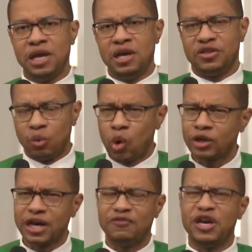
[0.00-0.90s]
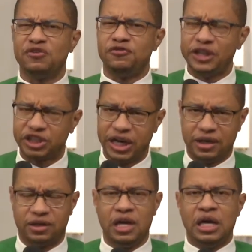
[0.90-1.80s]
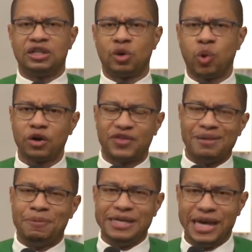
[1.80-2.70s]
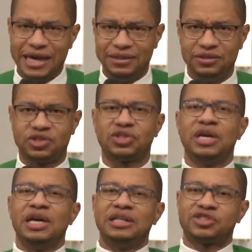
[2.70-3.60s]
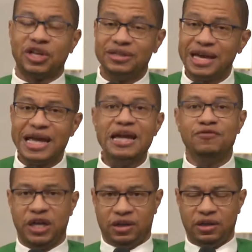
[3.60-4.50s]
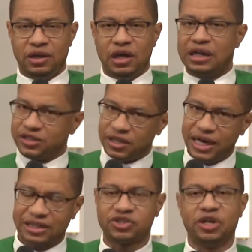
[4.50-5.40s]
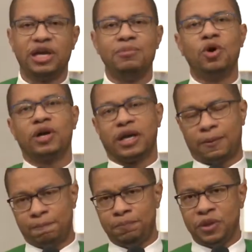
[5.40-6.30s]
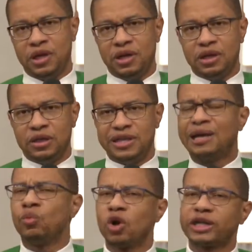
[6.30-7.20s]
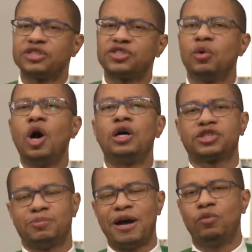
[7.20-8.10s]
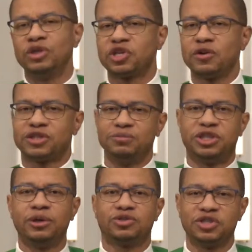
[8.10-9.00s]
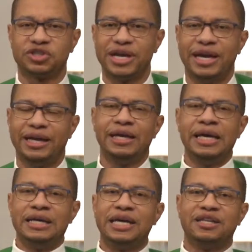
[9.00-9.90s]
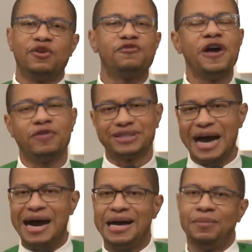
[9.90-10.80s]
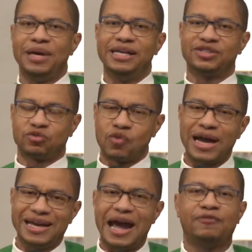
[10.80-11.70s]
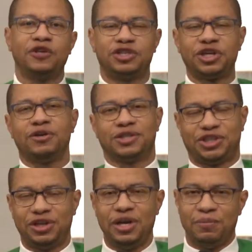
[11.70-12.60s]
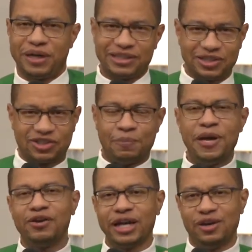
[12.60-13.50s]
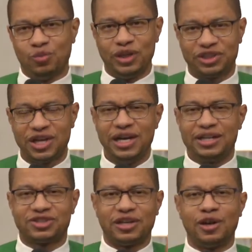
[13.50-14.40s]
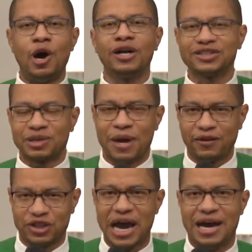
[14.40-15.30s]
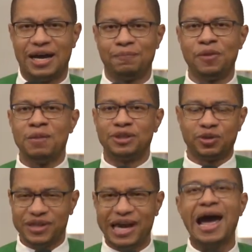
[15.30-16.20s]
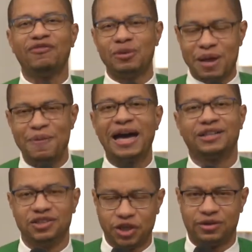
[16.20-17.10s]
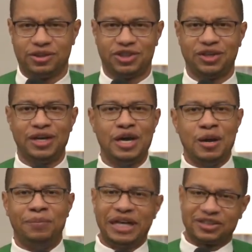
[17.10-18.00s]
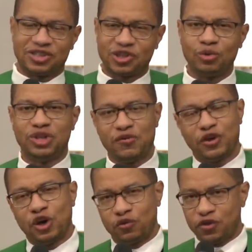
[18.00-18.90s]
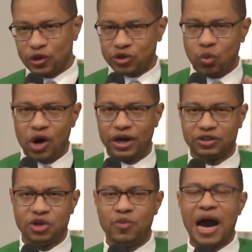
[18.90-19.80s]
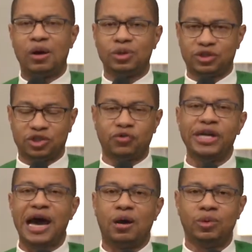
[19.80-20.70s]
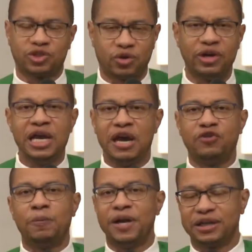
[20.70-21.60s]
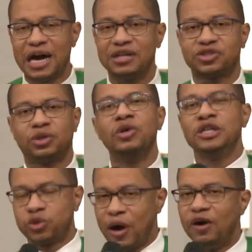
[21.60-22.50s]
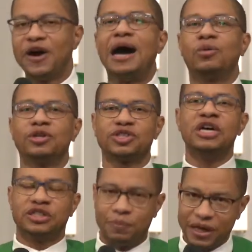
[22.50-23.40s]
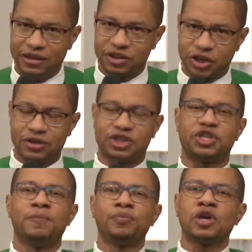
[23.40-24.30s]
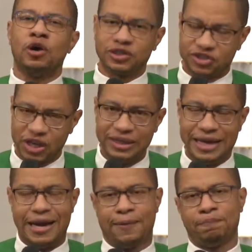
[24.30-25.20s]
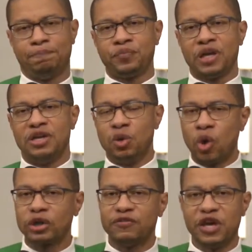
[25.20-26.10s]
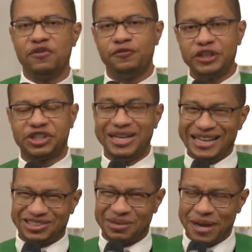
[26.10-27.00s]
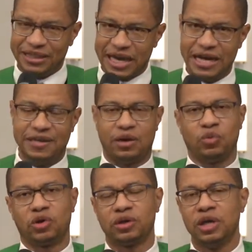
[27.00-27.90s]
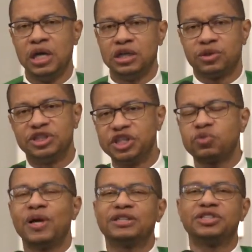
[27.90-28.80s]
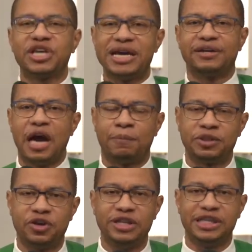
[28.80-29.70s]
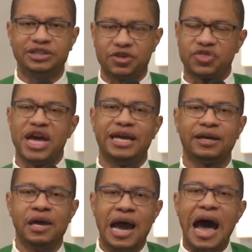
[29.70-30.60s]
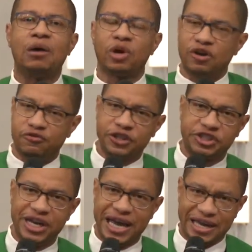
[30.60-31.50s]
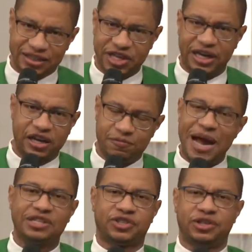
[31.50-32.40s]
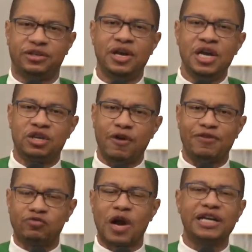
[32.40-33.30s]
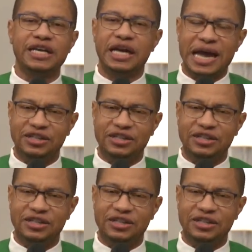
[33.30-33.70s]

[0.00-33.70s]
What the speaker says: And the work of the officiant is a work that begins Sunday evening until the next Sunday morning. That work is so awesome. I once heard some children say that their favorite time is right after church, because it's the period at which it's the longest amount of time between they have to be back in church. Because it's so difficult for those 1 or 2 hours or 3 hours, or if you're Pentecostal, 12 hours to be in church on Sunday. And the work of the officiant is to maintain that work. So I just wanted to take an opportunity to thank our officiant and executive pastor, the Reverend Ronita A.